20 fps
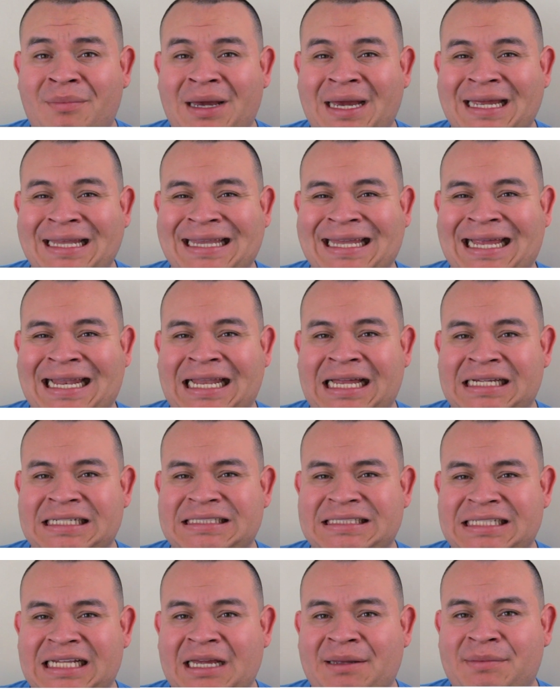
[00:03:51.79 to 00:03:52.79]
mind the
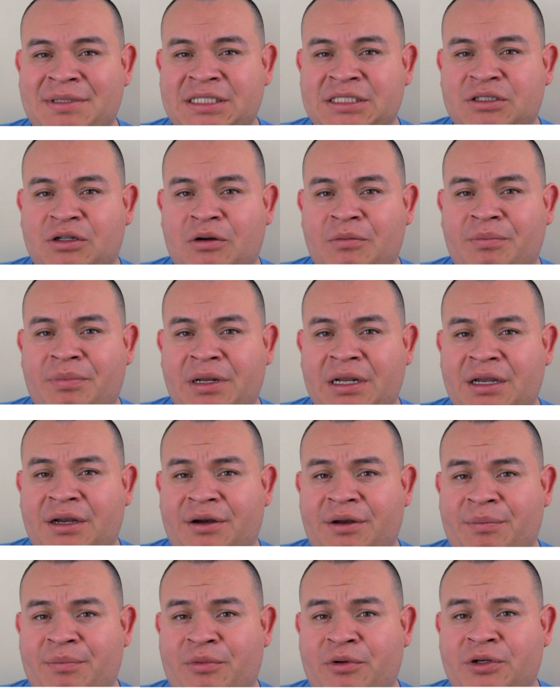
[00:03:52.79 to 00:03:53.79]
last time this company
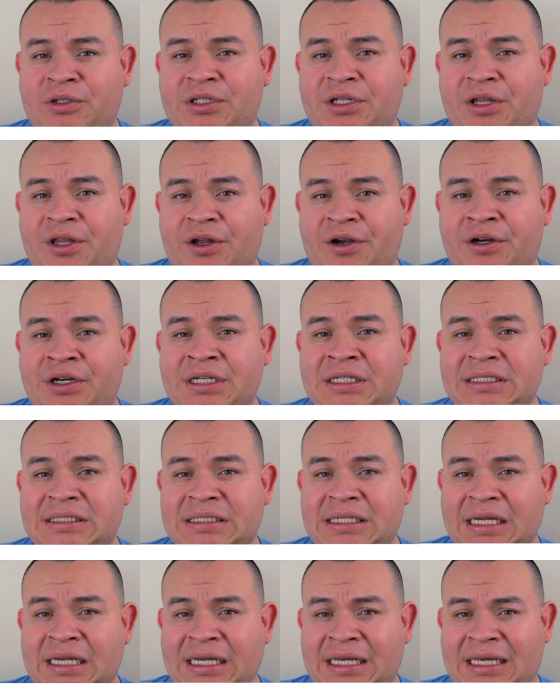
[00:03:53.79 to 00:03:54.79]
reported
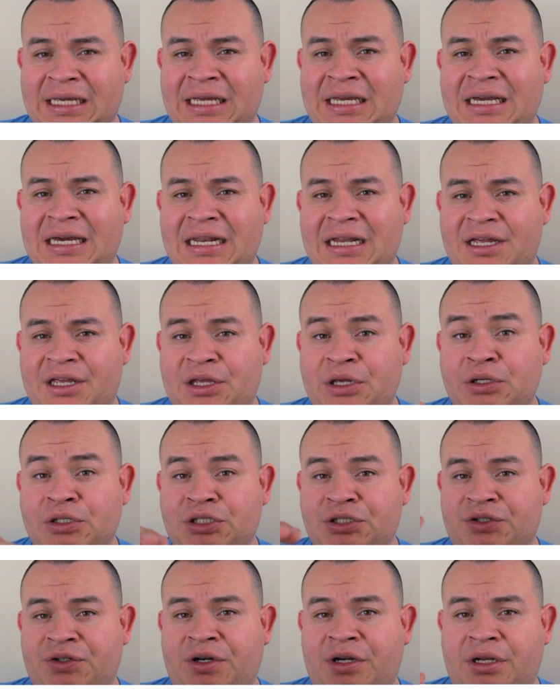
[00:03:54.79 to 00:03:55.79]
earnings, it had a
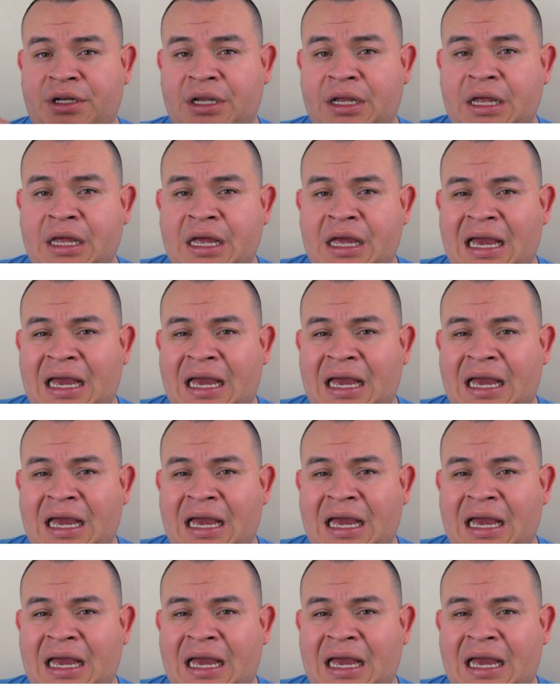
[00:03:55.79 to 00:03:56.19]
huge run.